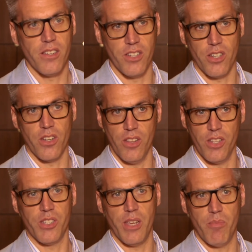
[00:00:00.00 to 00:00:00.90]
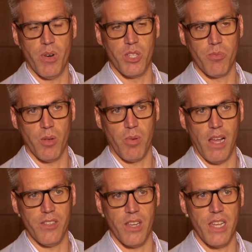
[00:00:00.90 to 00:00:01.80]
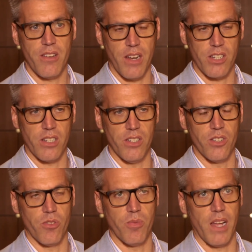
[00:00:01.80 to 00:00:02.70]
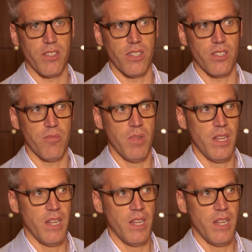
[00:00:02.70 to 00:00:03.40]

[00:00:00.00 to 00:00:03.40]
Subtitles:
and the same principle applies there. You can actually disrupt that system.